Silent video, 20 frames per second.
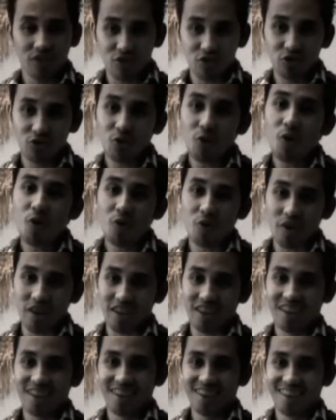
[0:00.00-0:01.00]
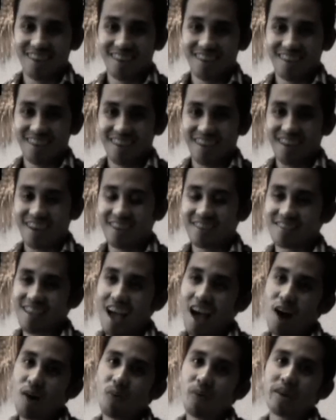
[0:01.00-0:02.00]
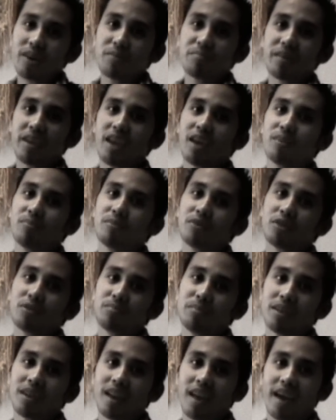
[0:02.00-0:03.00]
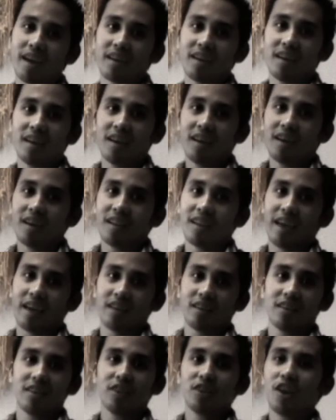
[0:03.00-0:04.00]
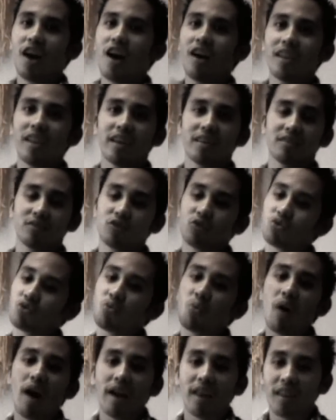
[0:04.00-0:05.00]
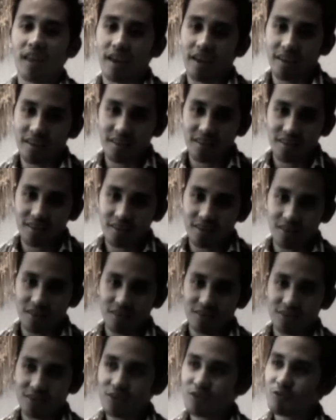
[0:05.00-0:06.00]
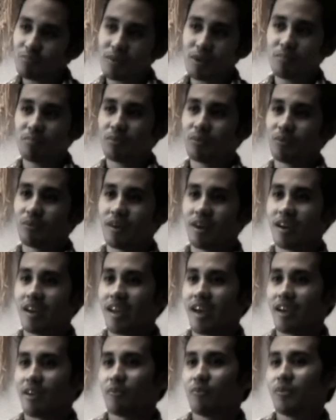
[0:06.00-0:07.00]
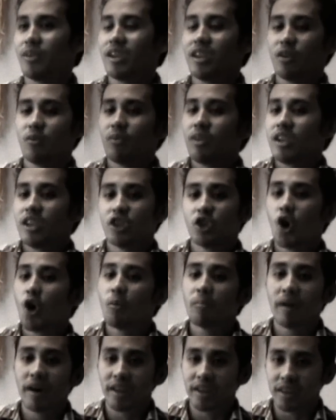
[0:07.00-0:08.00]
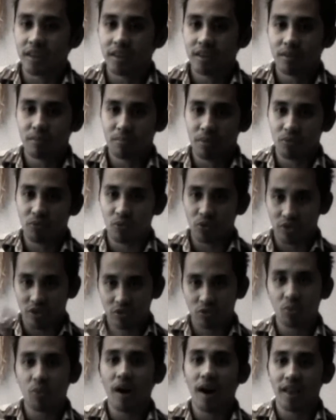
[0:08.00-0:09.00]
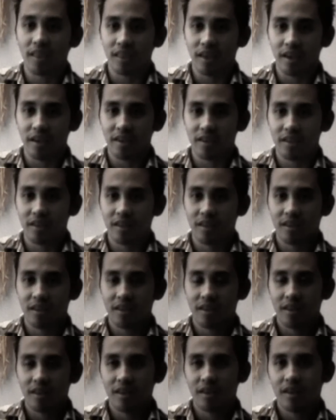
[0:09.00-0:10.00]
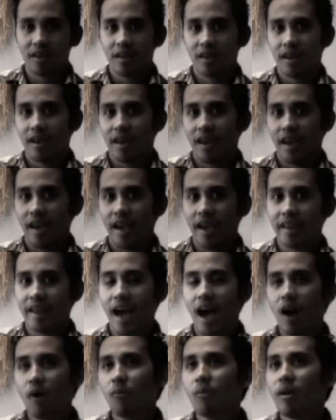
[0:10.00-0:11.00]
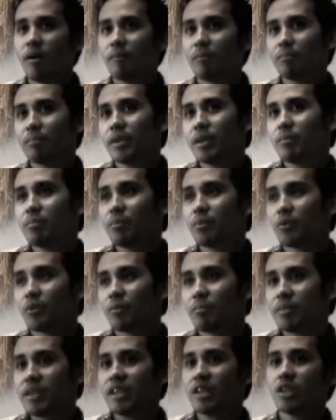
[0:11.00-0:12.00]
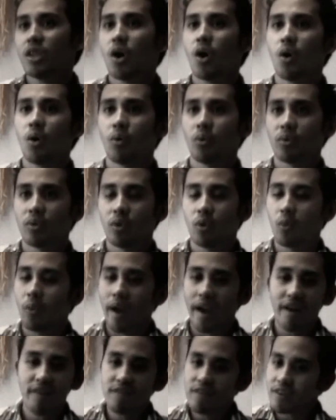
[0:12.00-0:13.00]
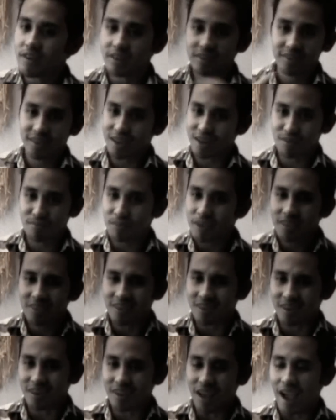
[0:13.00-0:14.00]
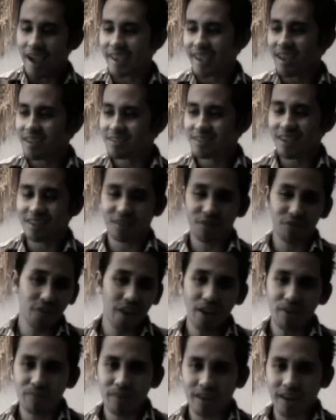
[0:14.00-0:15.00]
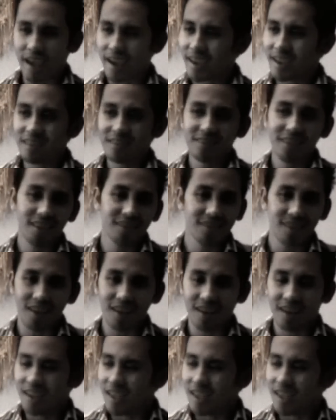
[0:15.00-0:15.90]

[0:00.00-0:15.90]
the story is I want to be able to be like how like Twilight, these people are like really, really nobody before the Twilight. And I want people to be known, whoever is going to be there. And I can't say it's Fabian, I can't say it's